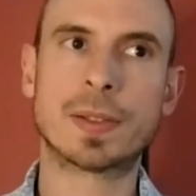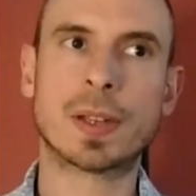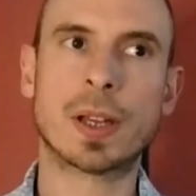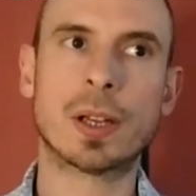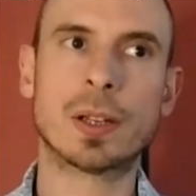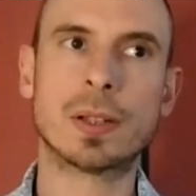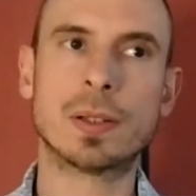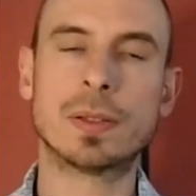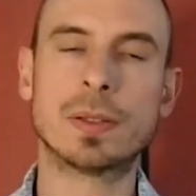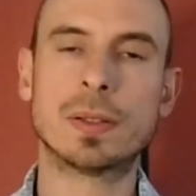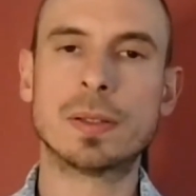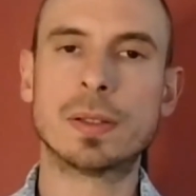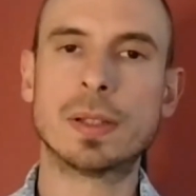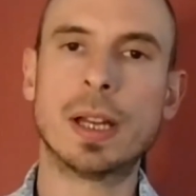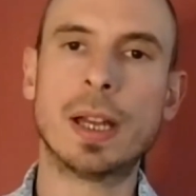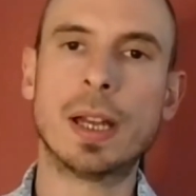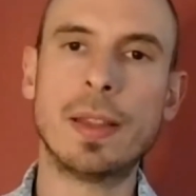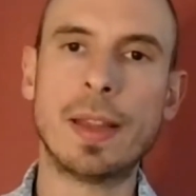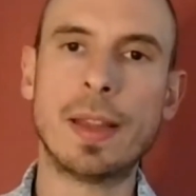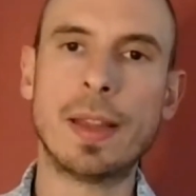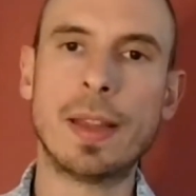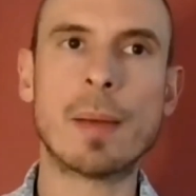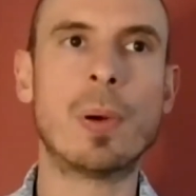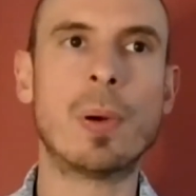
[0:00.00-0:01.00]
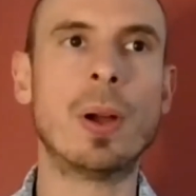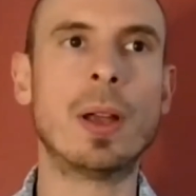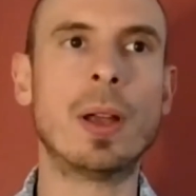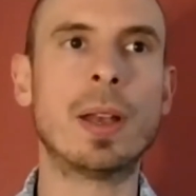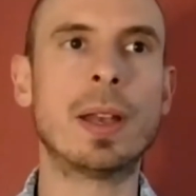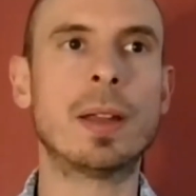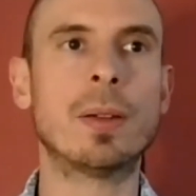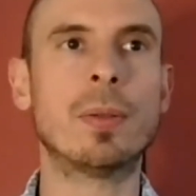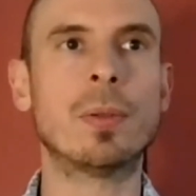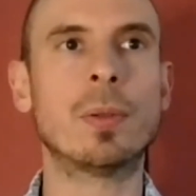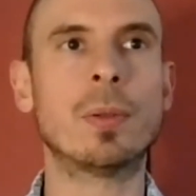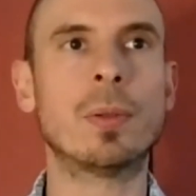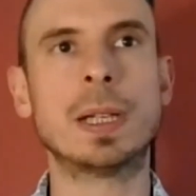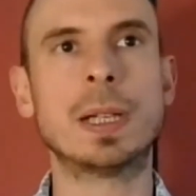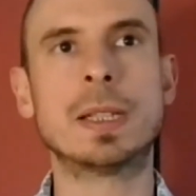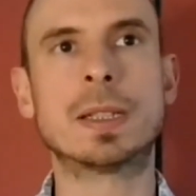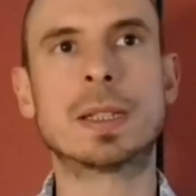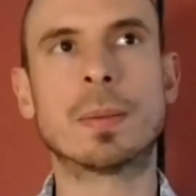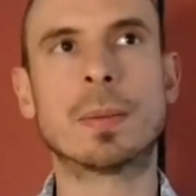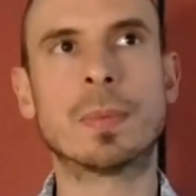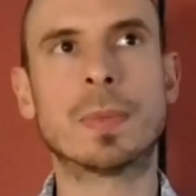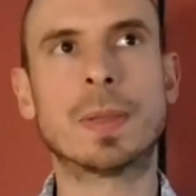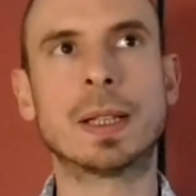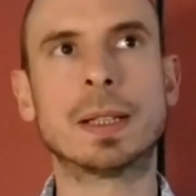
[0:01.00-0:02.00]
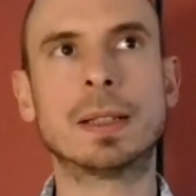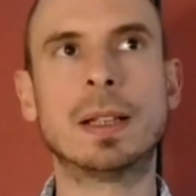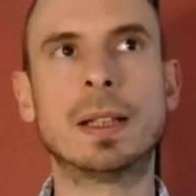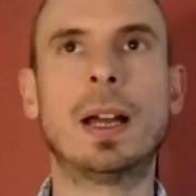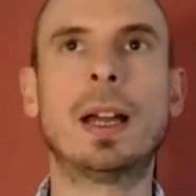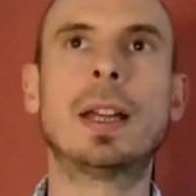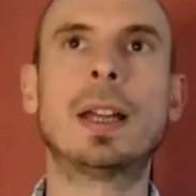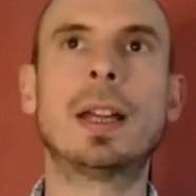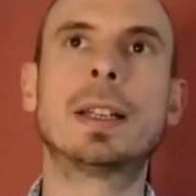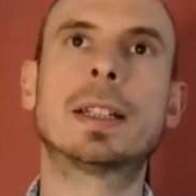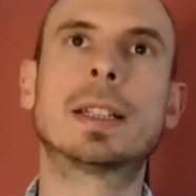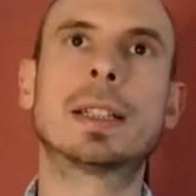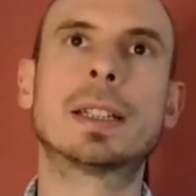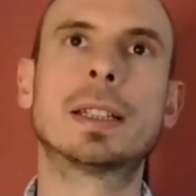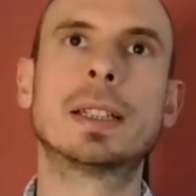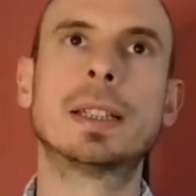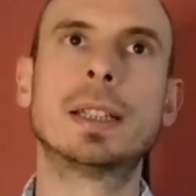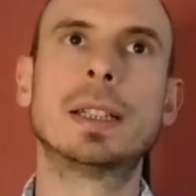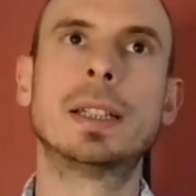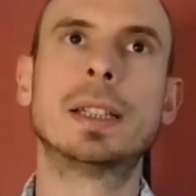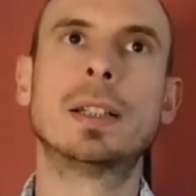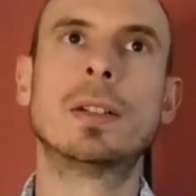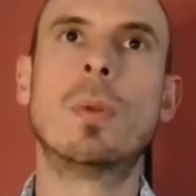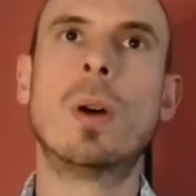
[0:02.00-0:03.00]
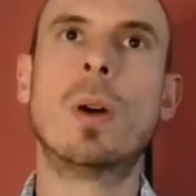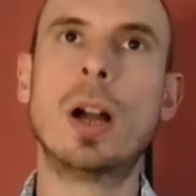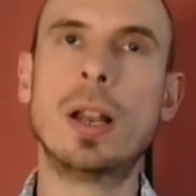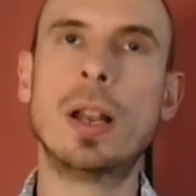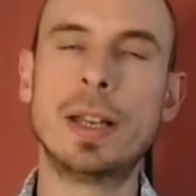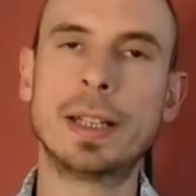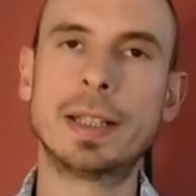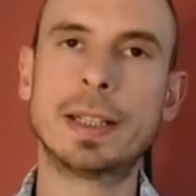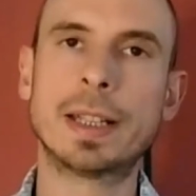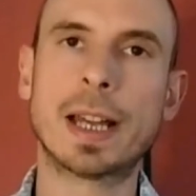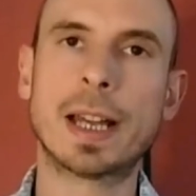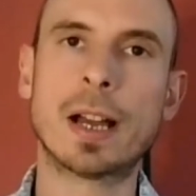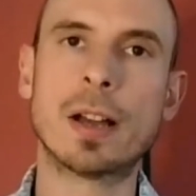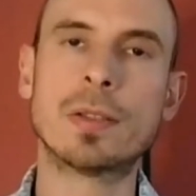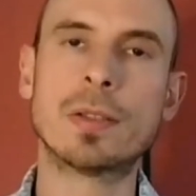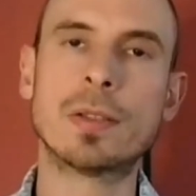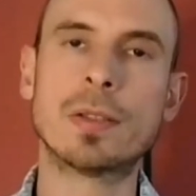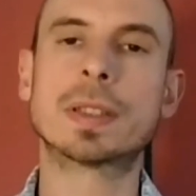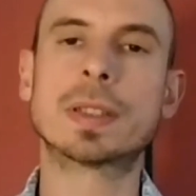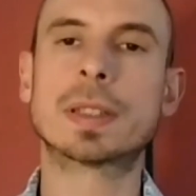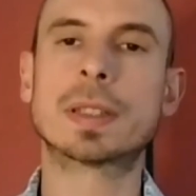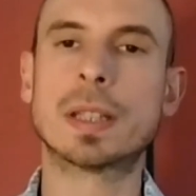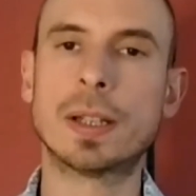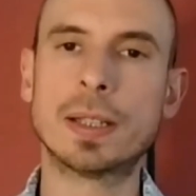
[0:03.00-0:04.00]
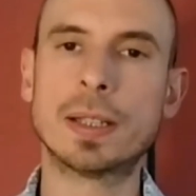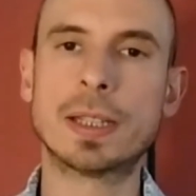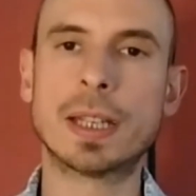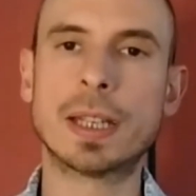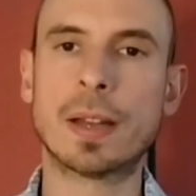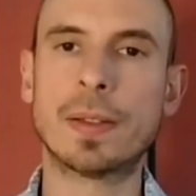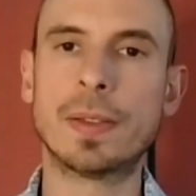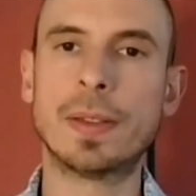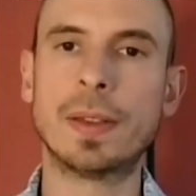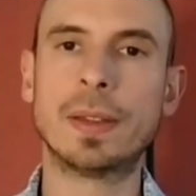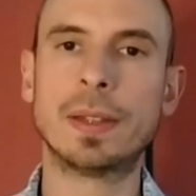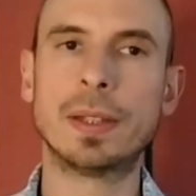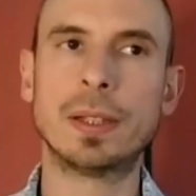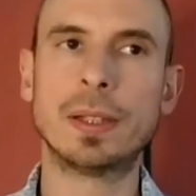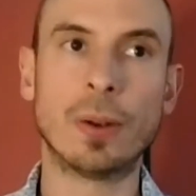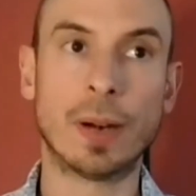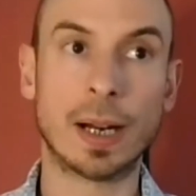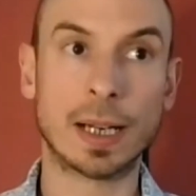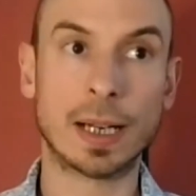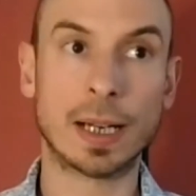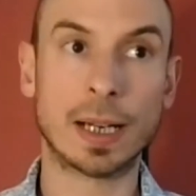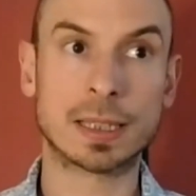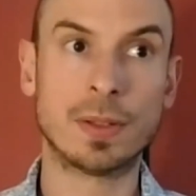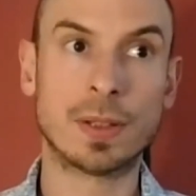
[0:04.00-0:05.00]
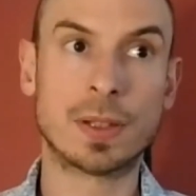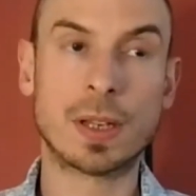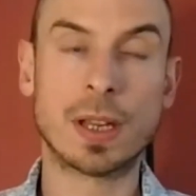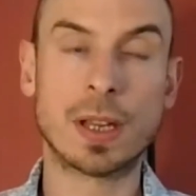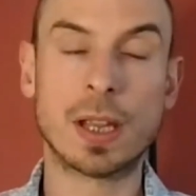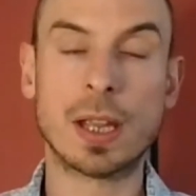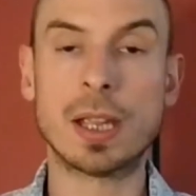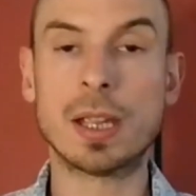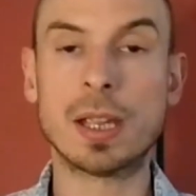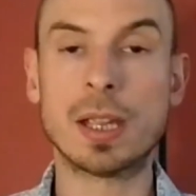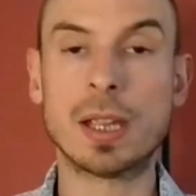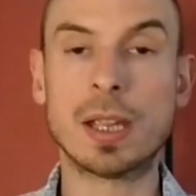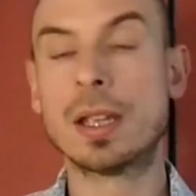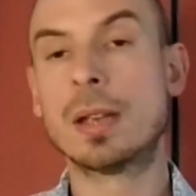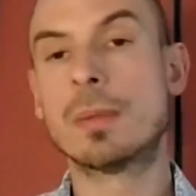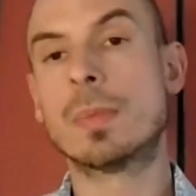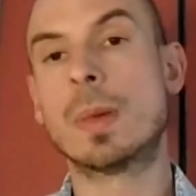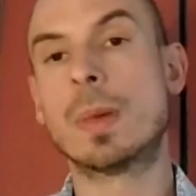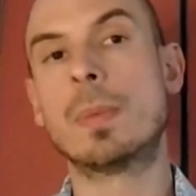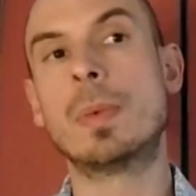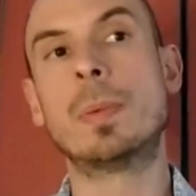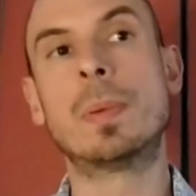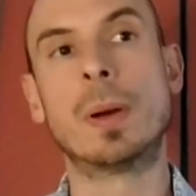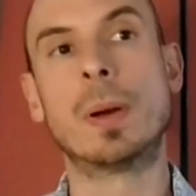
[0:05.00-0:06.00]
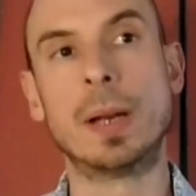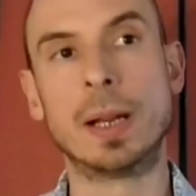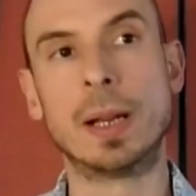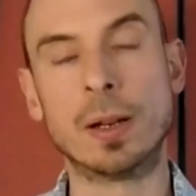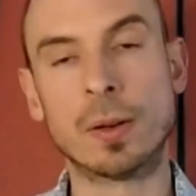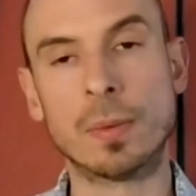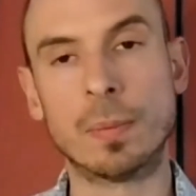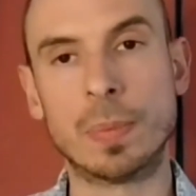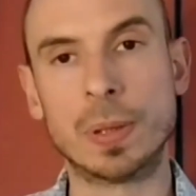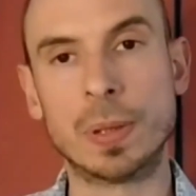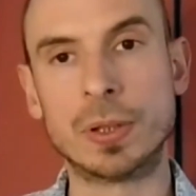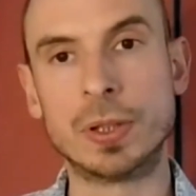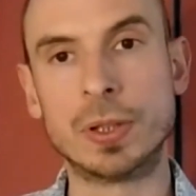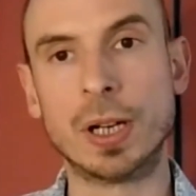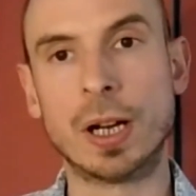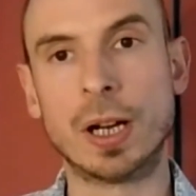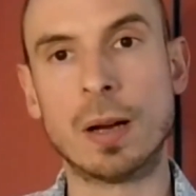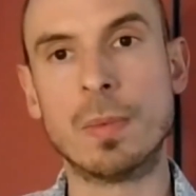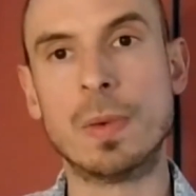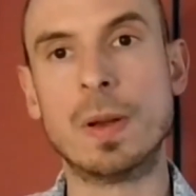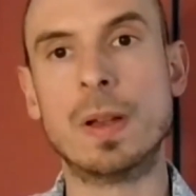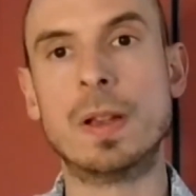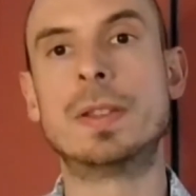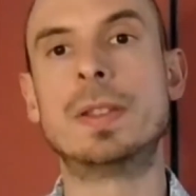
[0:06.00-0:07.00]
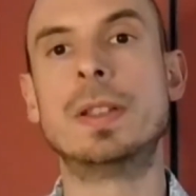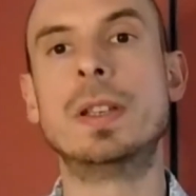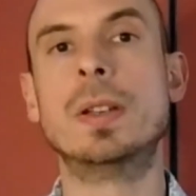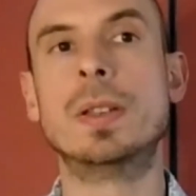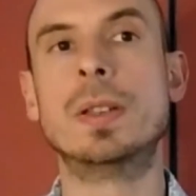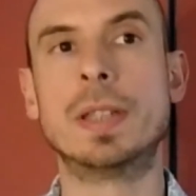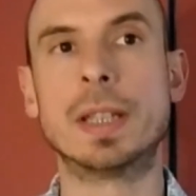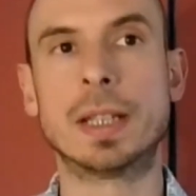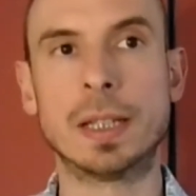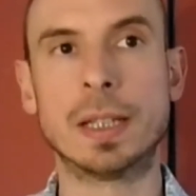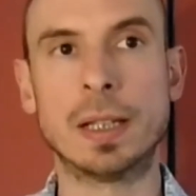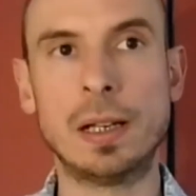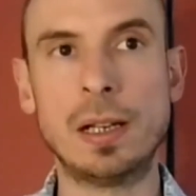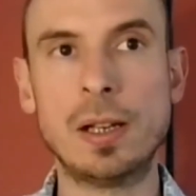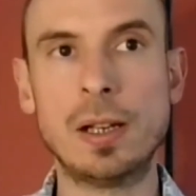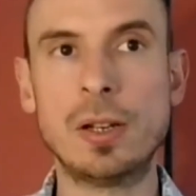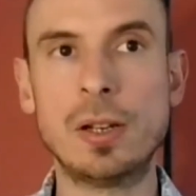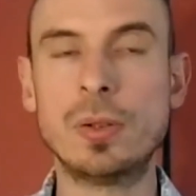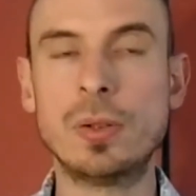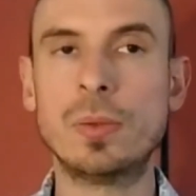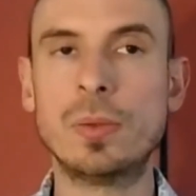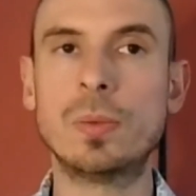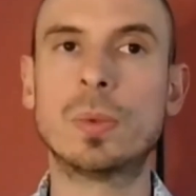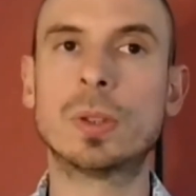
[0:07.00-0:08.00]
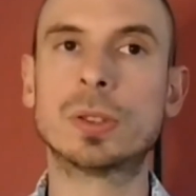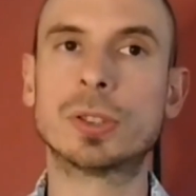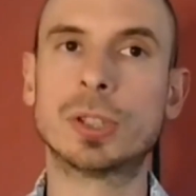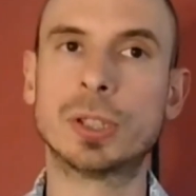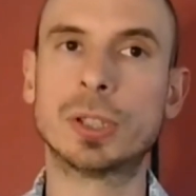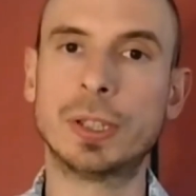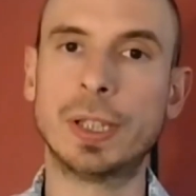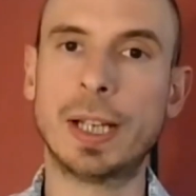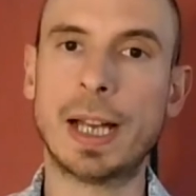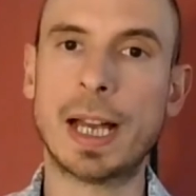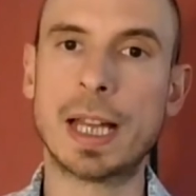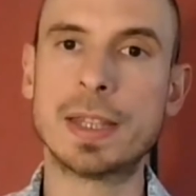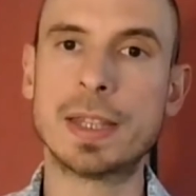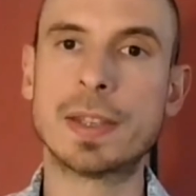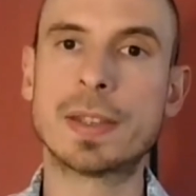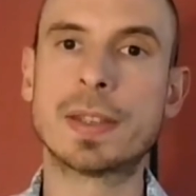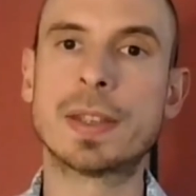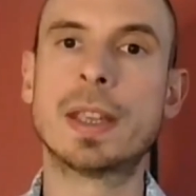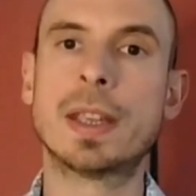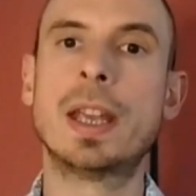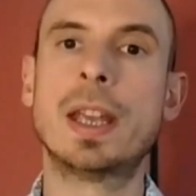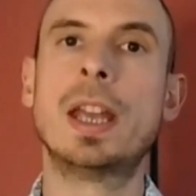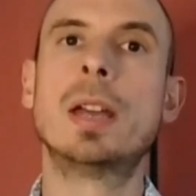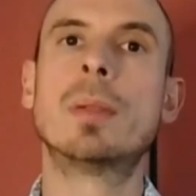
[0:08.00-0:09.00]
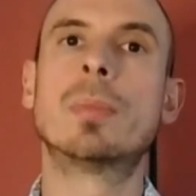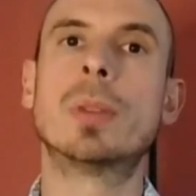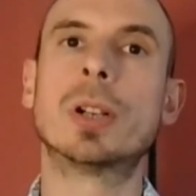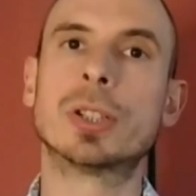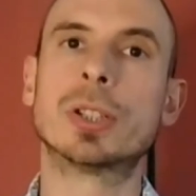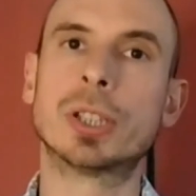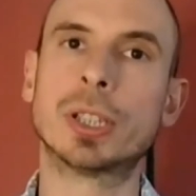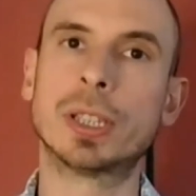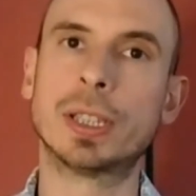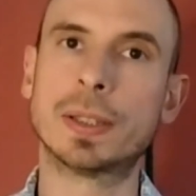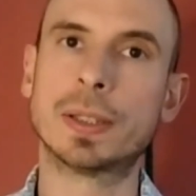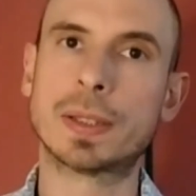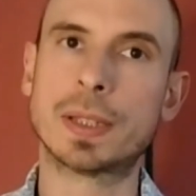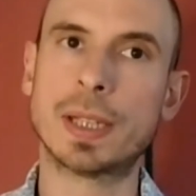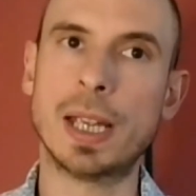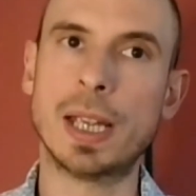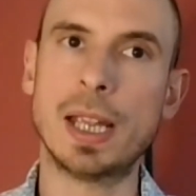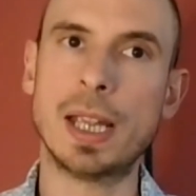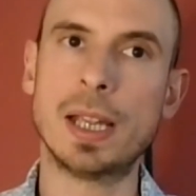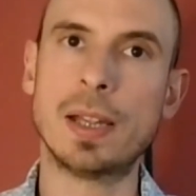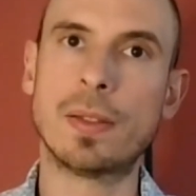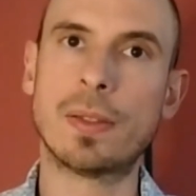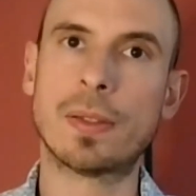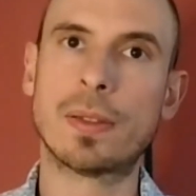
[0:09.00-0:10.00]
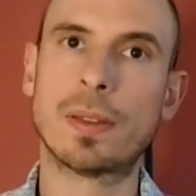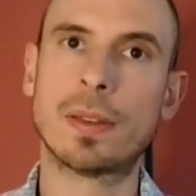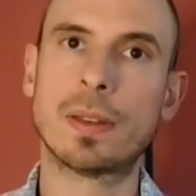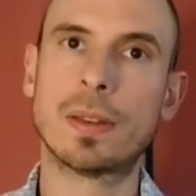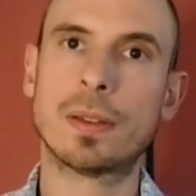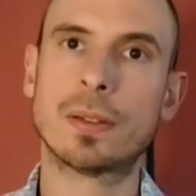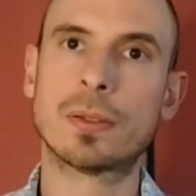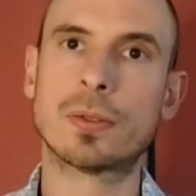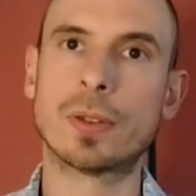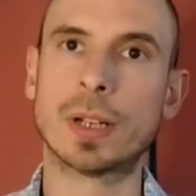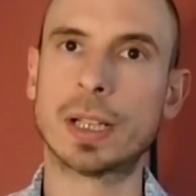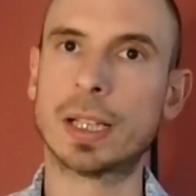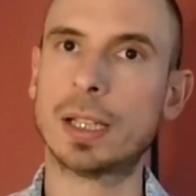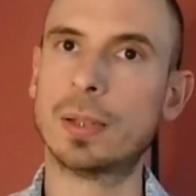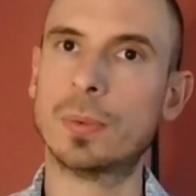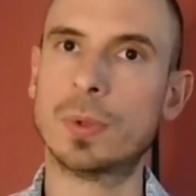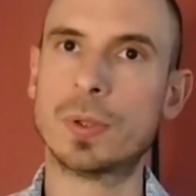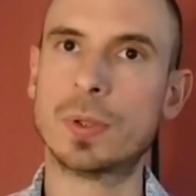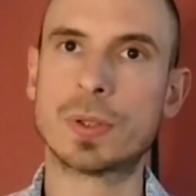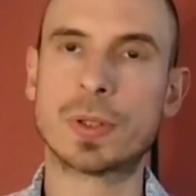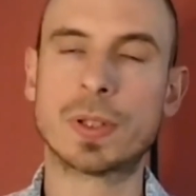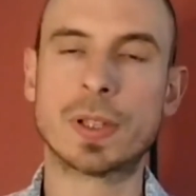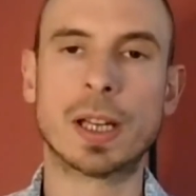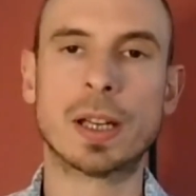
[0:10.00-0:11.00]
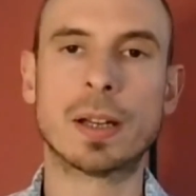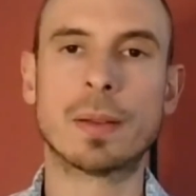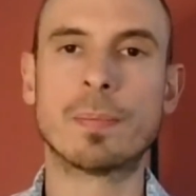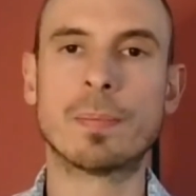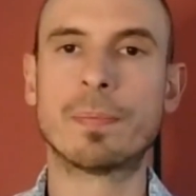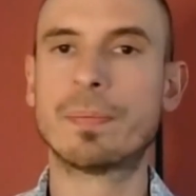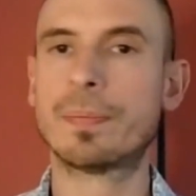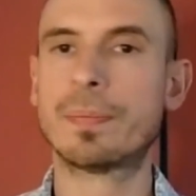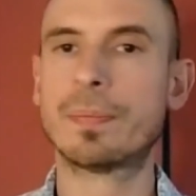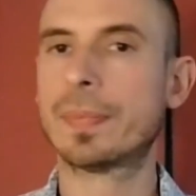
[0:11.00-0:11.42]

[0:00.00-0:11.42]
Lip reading: So at that point, it would be something like winding down, slowing down your activity, maybe putting on pajamas, using the loo, washing your hands, brushing your teeth, drinking water,